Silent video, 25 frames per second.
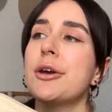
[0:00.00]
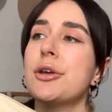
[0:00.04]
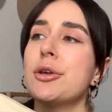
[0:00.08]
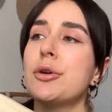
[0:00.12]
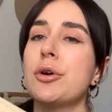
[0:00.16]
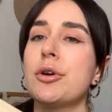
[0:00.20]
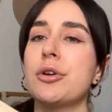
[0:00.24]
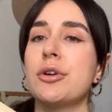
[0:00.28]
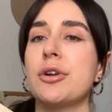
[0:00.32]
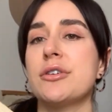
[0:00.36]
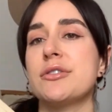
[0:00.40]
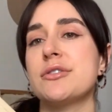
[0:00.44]
You
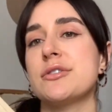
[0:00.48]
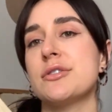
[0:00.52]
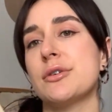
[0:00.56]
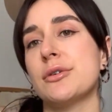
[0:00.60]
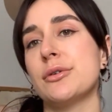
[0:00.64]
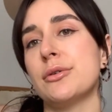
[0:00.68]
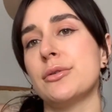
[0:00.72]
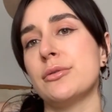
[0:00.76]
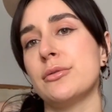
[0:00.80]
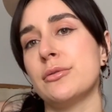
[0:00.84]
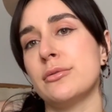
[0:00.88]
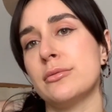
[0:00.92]
can
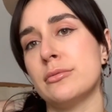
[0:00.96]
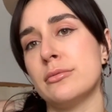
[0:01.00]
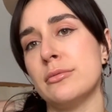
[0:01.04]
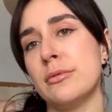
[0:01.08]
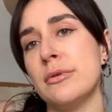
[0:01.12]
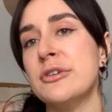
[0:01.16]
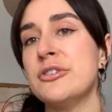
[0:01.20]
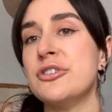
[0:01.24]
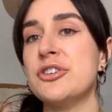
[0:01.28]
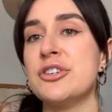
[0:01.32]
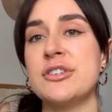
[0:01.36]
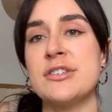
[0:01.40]
also
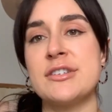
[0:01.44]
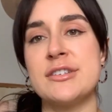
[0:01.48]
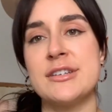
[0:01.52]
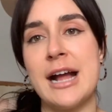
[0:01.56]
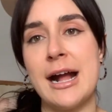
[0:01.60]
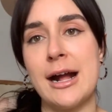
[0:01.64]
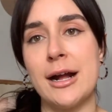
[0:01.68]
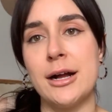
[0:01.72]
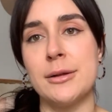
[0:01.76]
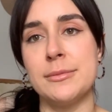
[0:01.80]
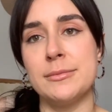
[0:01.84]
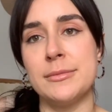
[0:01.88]
just
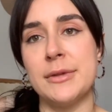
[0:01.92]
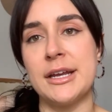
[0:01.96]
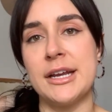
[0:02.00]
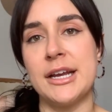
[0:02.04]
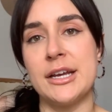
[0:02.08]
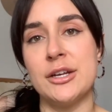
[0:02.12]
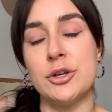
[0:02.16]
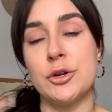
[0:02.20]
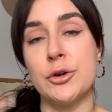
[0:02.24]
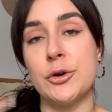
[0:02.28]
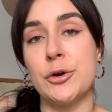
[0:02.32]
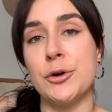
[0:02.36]
stack them like
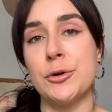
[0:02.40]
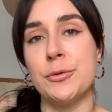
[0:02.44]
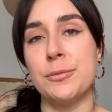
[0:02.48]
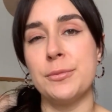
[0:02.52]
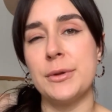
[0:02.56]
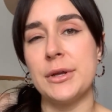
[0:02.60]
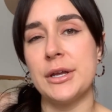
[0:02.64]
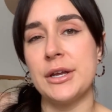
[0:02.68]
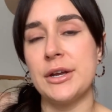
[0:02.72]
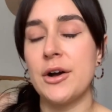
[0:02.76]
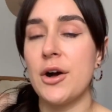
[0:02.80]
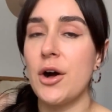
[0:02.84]
in a
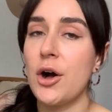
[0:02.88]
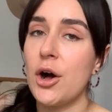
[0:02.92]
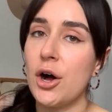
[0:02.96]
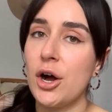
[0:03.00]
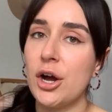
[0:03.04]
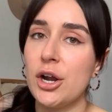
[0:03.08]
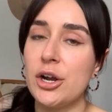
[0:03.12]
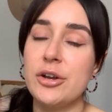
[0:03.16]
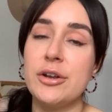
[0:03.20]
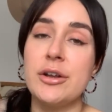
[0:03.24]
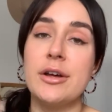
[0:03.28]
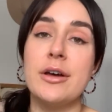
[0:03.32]
grouping
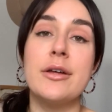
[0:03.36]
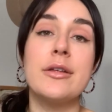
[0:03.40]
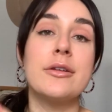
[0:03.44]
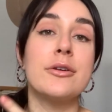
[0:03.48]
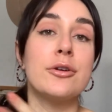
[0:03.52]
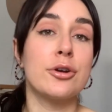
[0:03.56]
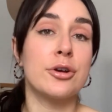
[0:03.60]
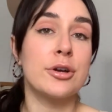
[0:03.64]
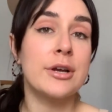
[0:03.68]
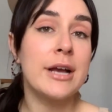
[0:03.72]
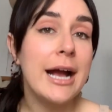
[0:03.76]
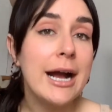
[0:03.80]
on
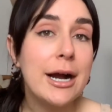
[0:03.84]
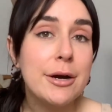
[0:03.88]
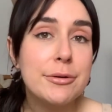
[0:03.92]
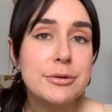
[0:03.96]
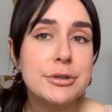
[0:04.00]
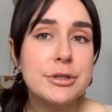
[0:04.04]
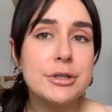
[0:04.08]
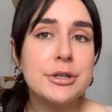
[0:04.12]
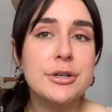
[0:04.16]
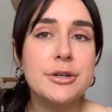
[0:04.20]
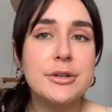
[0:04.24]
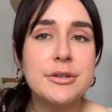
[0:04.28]
your
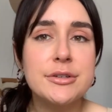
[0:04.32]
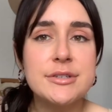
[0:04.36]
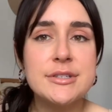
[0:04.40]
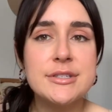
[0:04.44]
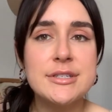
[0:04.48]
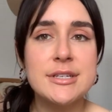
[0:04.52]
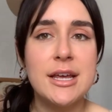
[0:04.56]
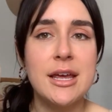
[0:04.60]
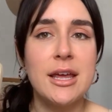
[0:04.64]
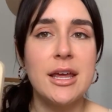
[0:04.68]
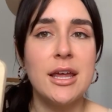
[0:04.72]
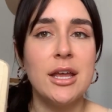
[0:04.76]

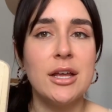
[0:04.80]
counters.